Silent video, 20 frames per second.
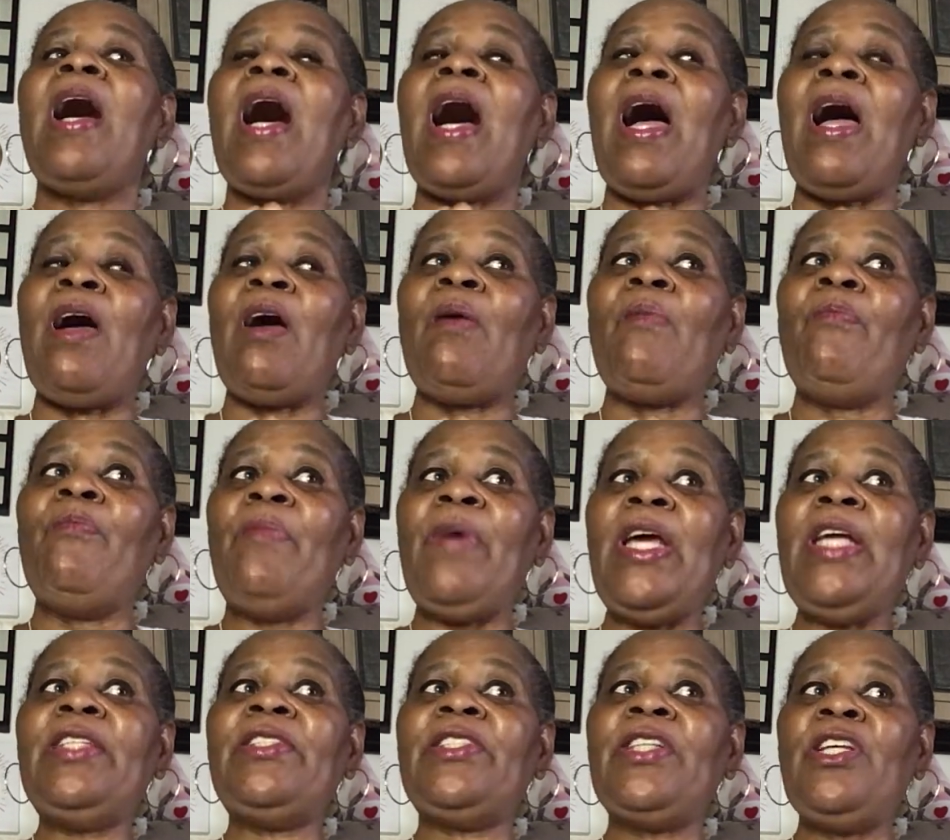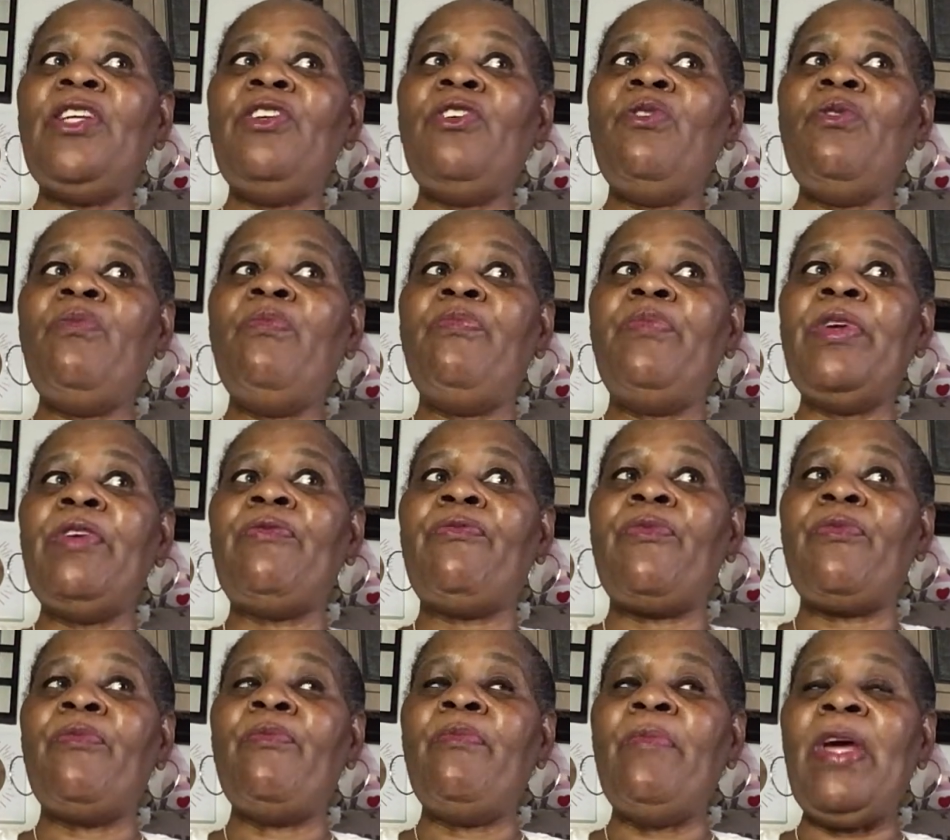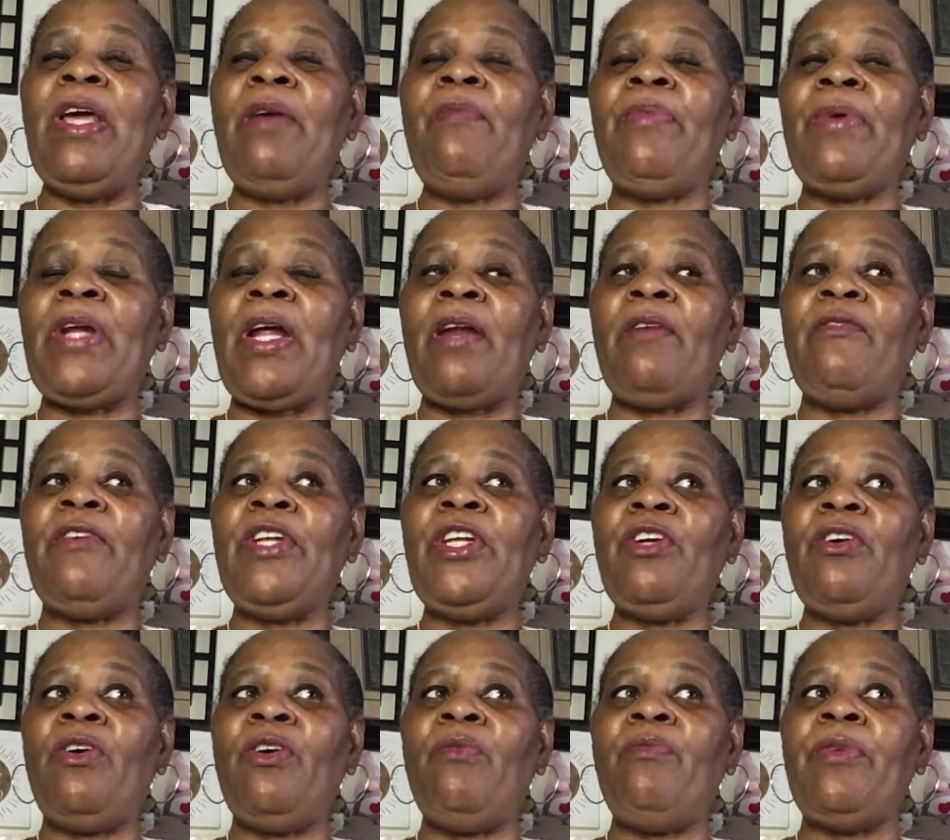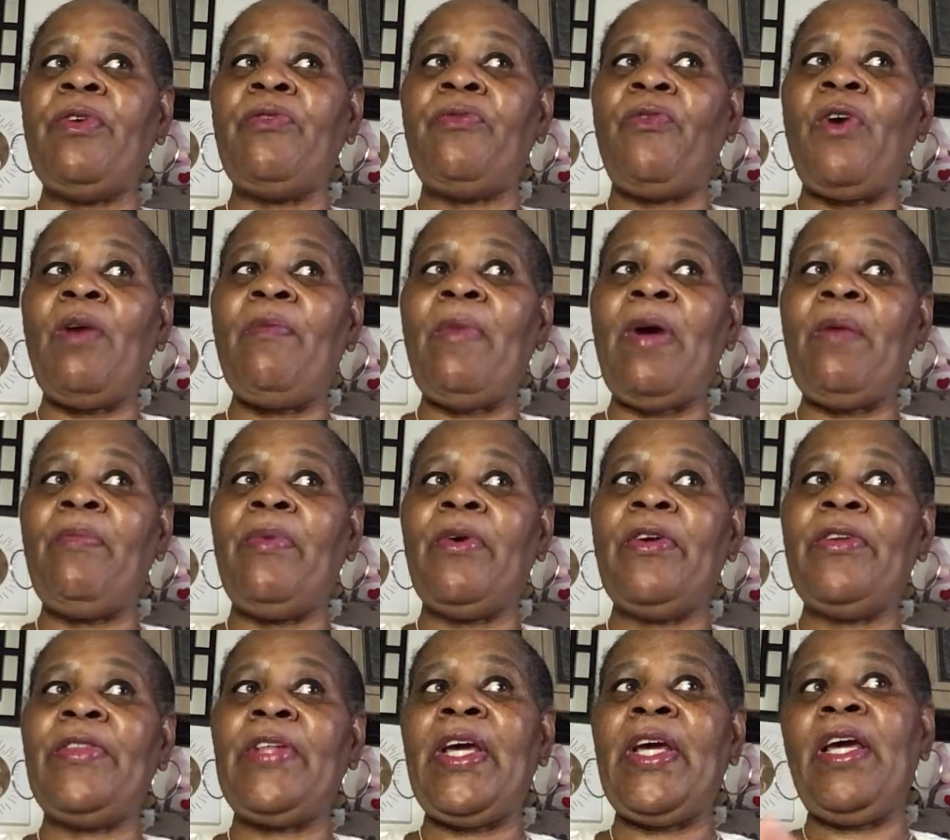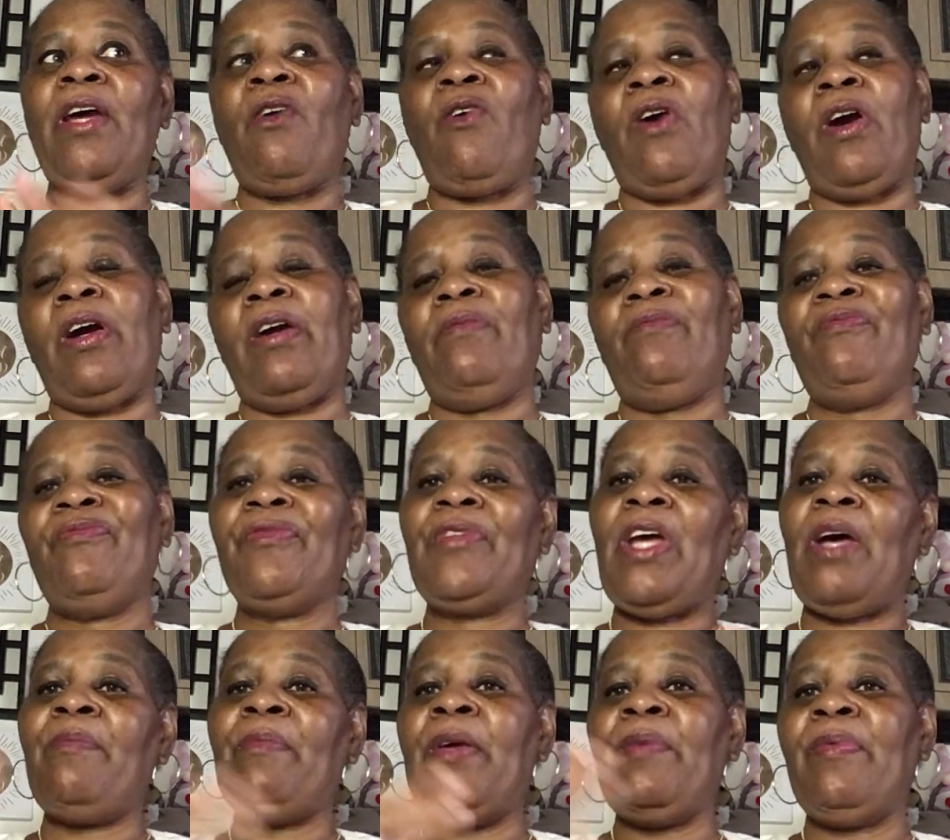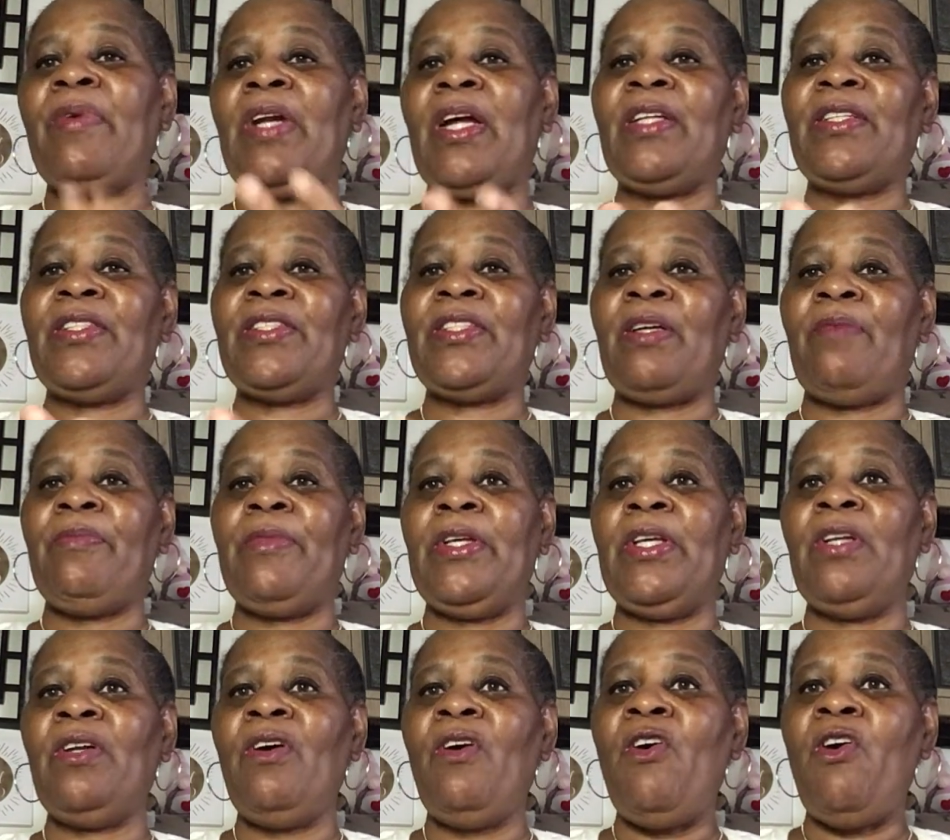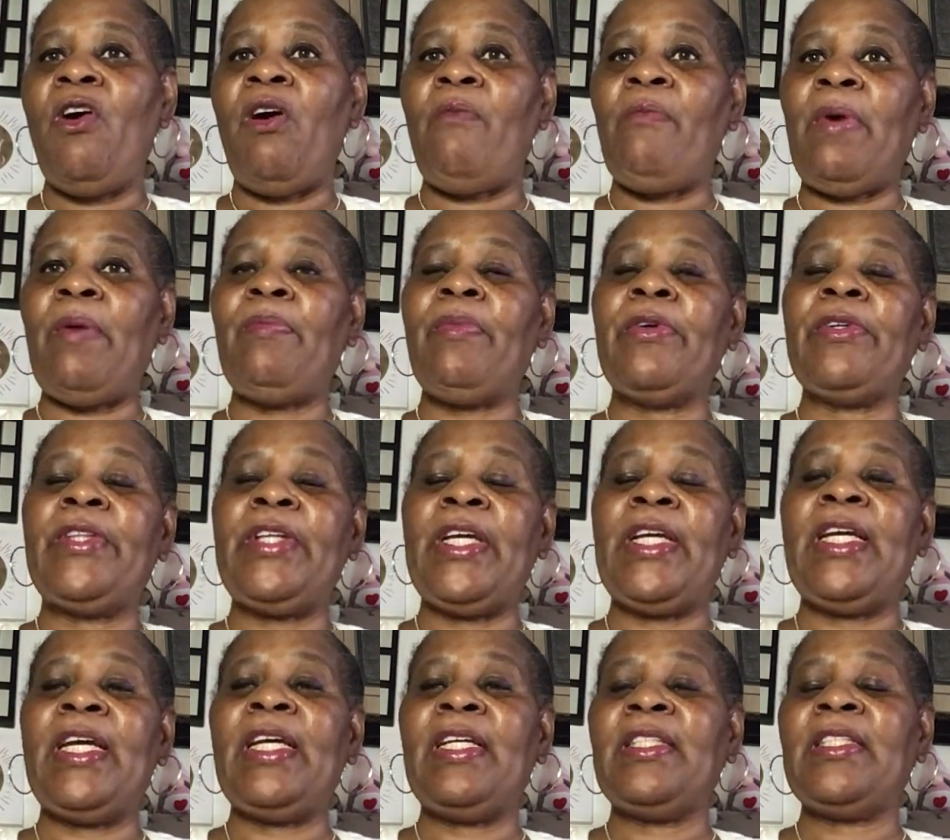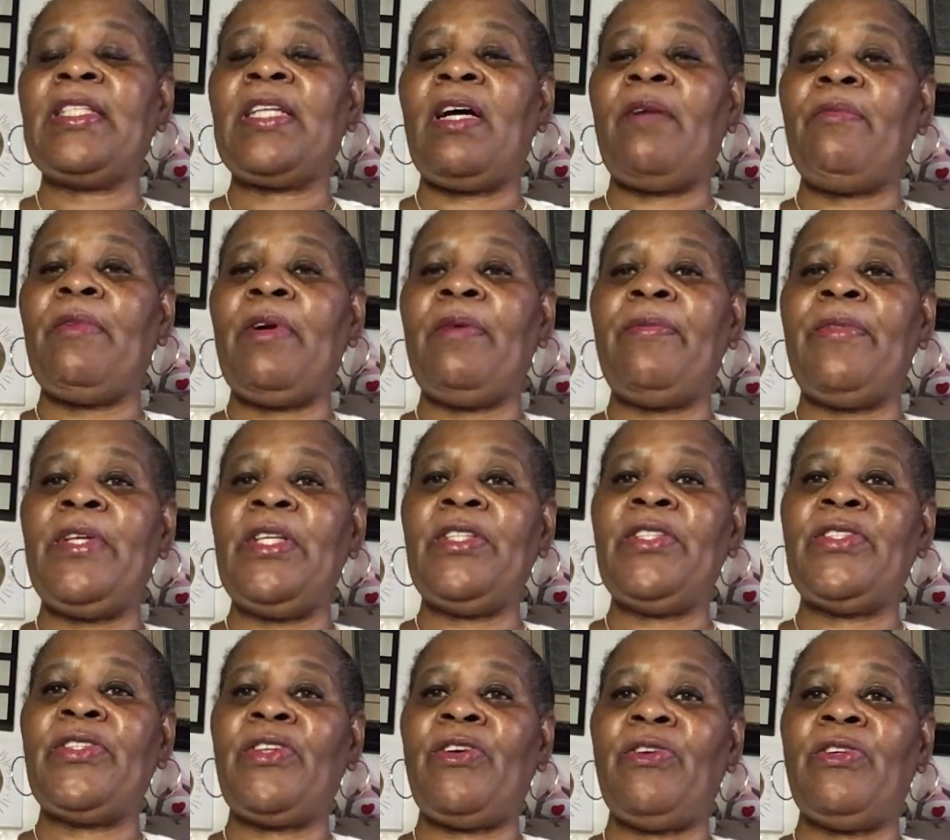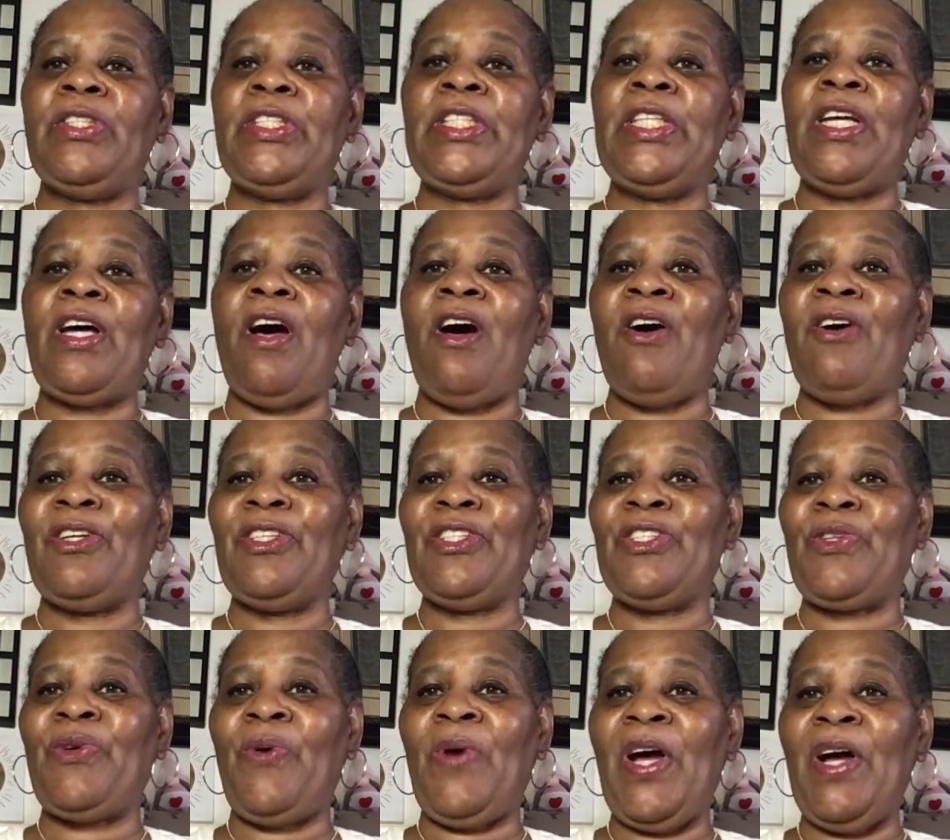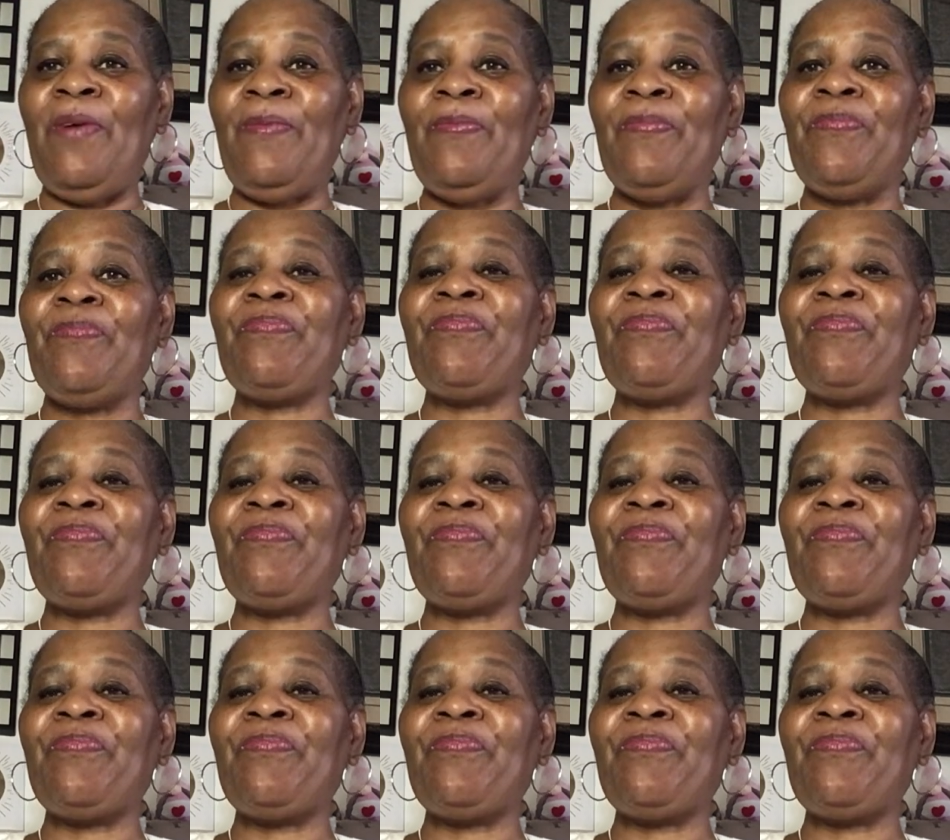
I may see you, be may put out a video before my birthday or I may put out something on my birthday. Again, it's coming up this Thursday, August 12th.